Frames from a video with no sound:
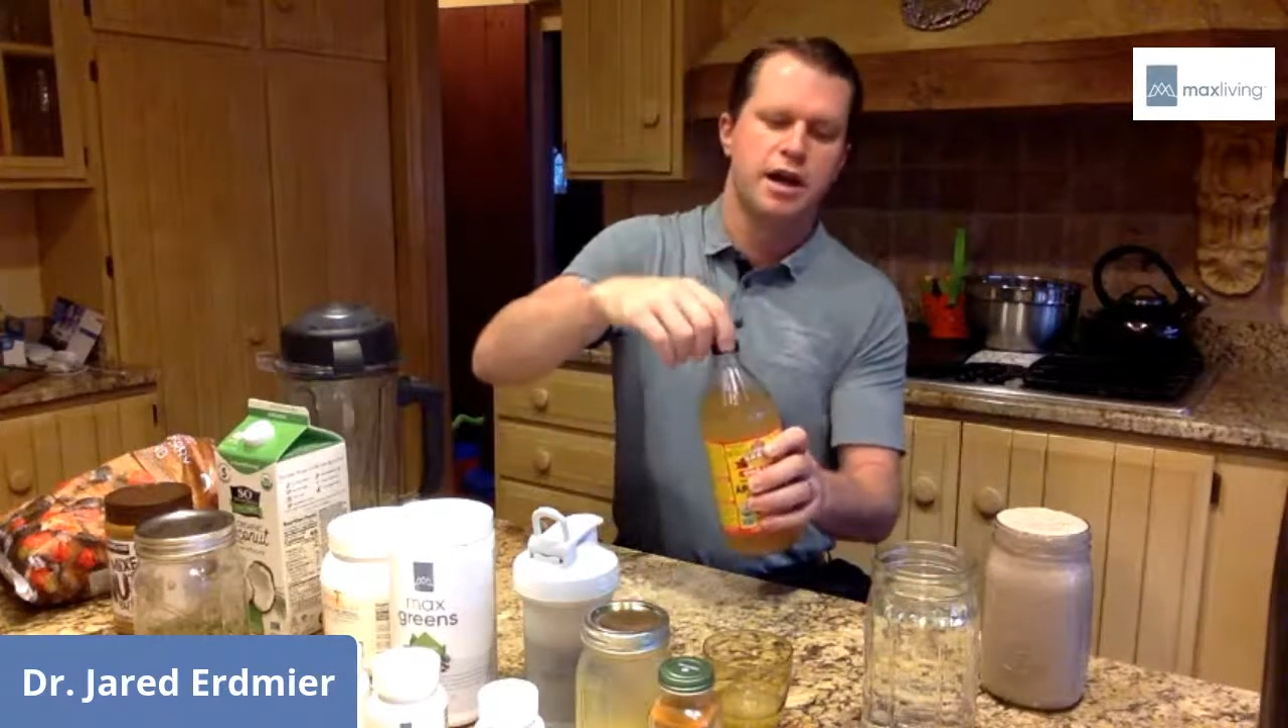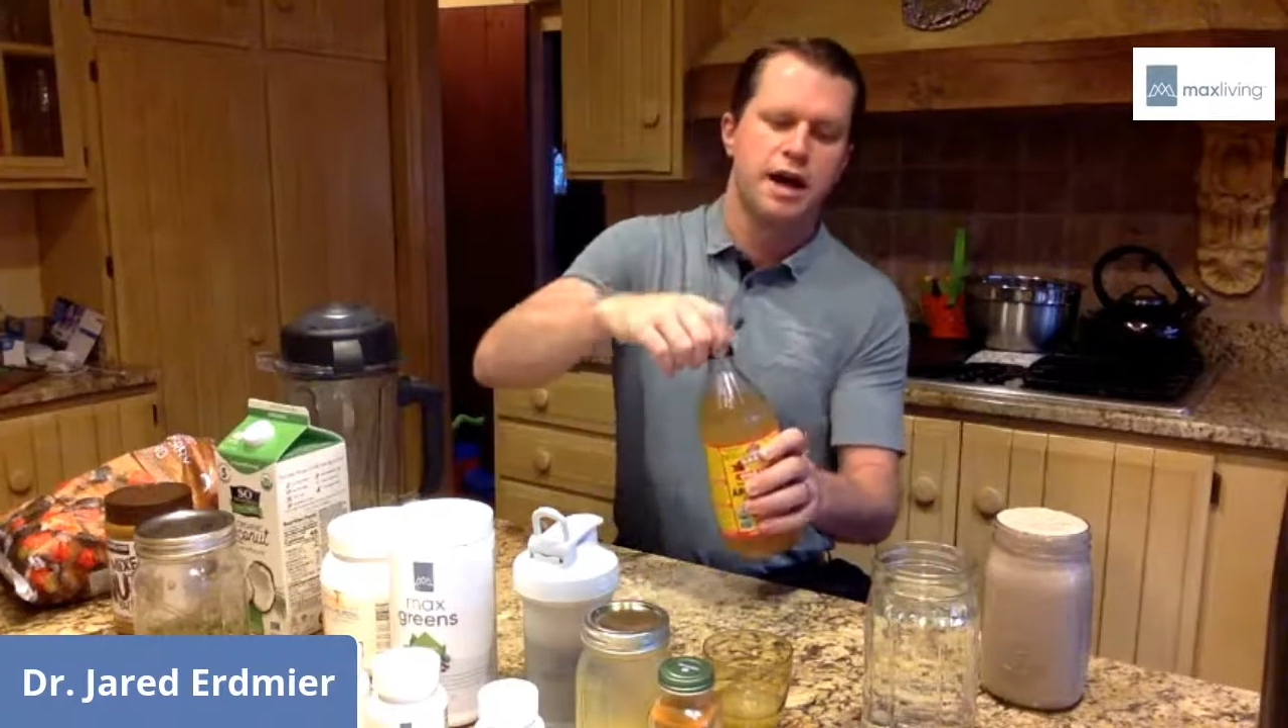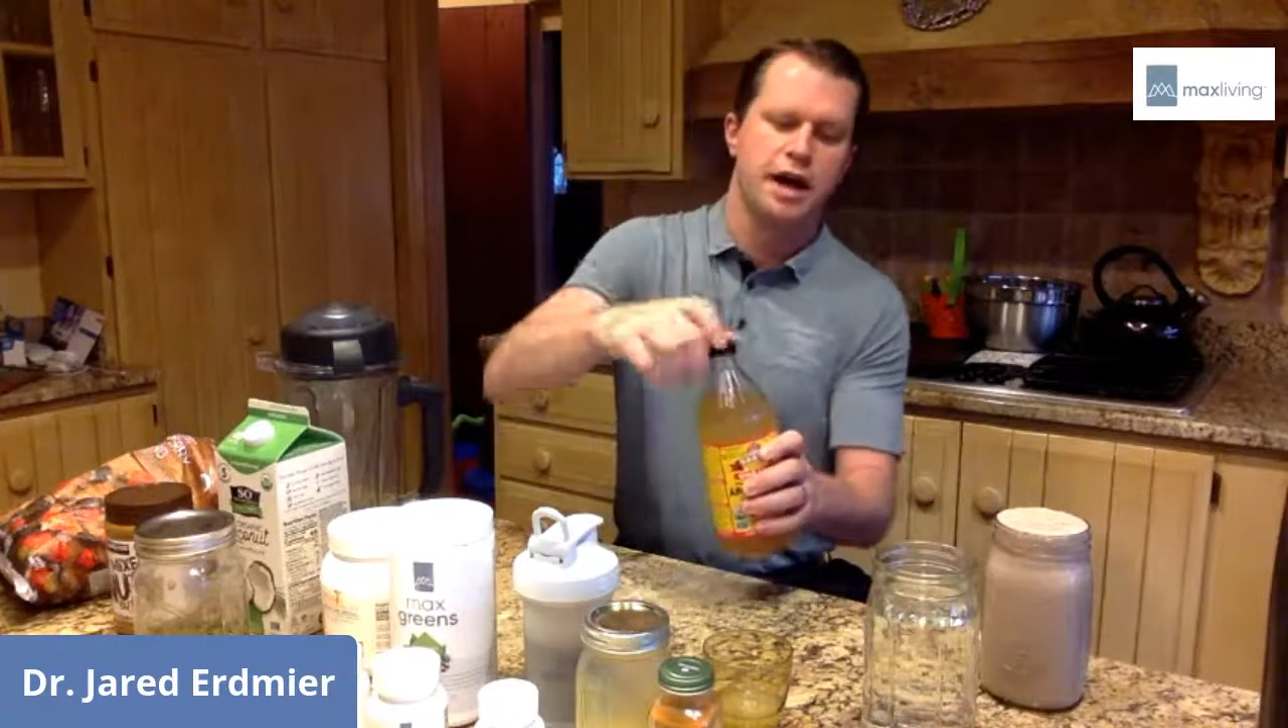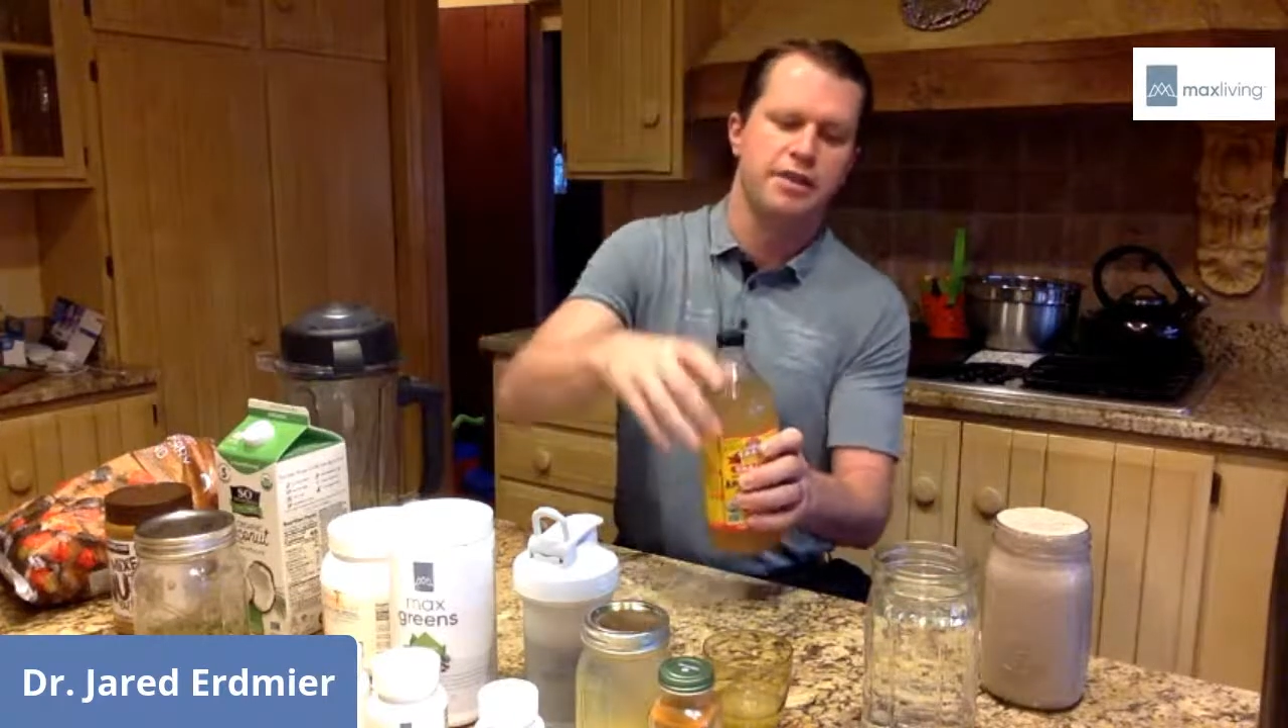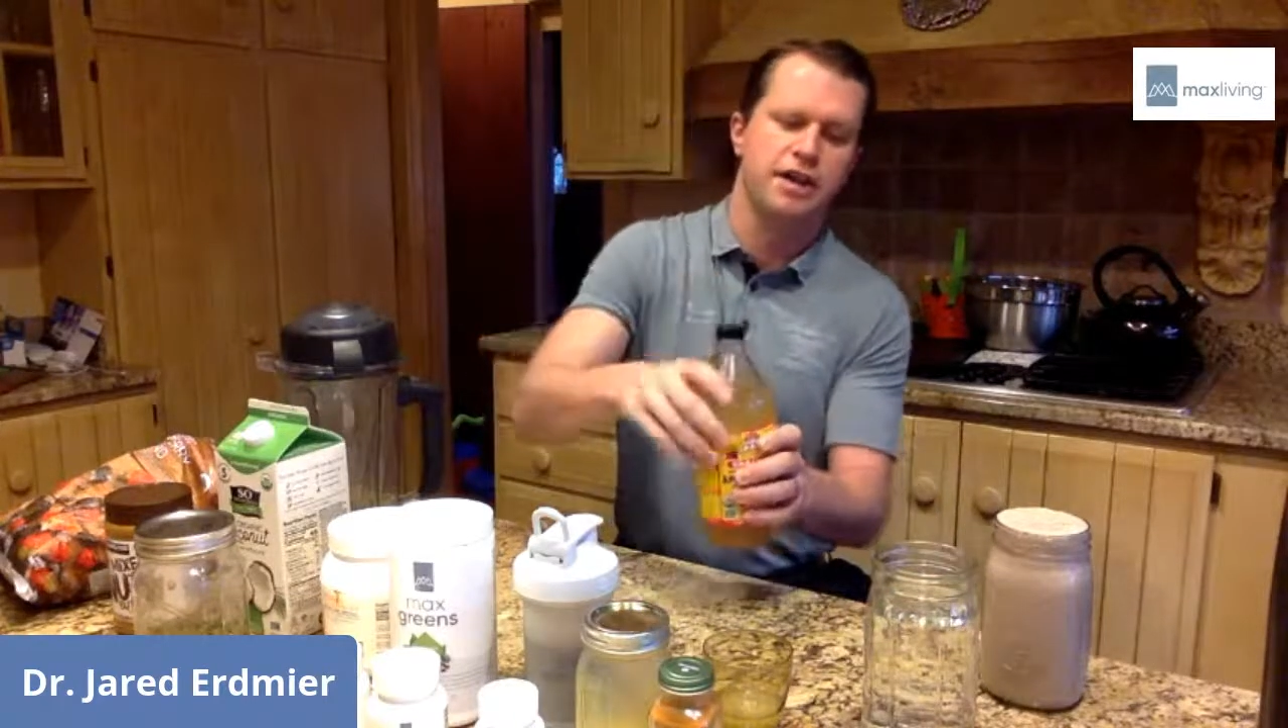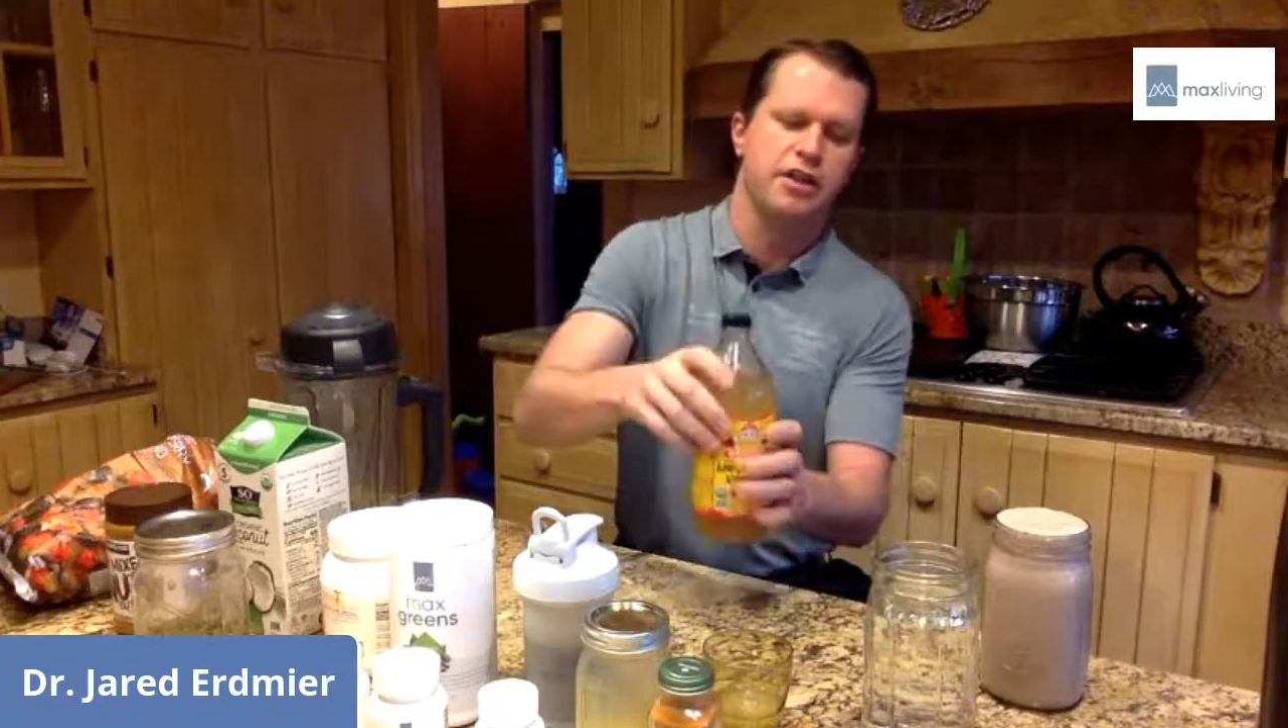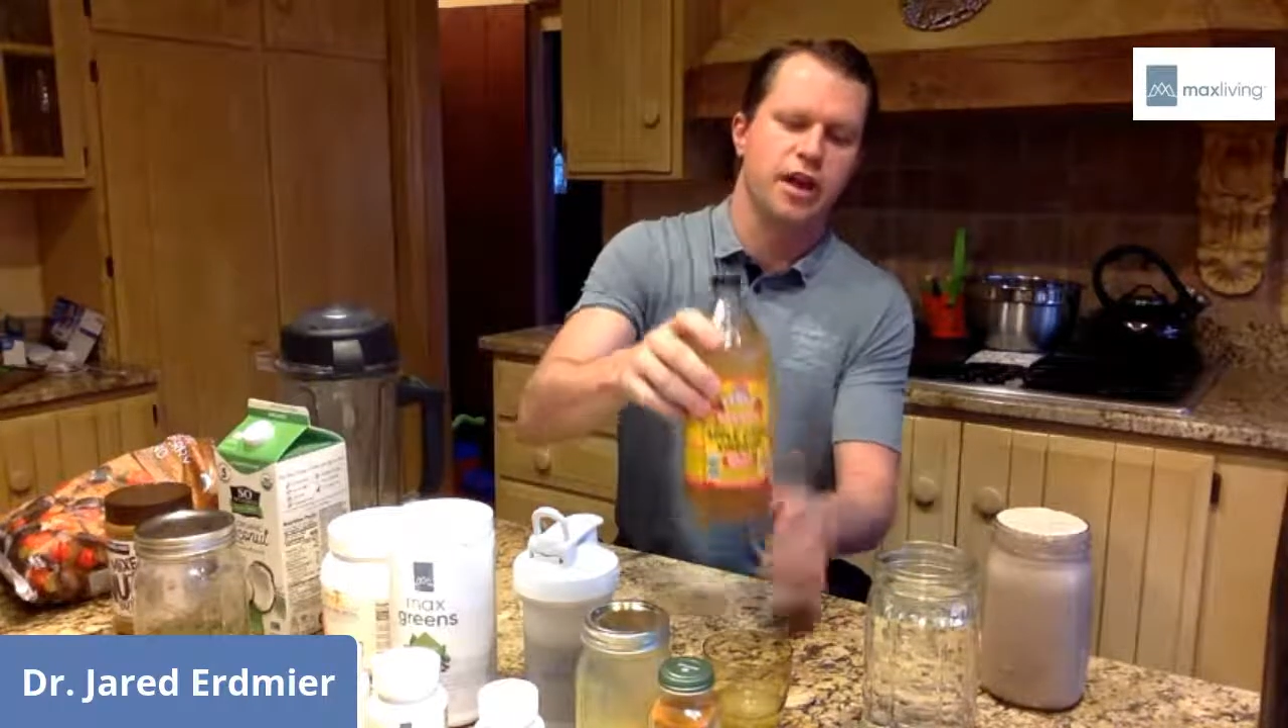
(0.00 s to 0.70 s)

And then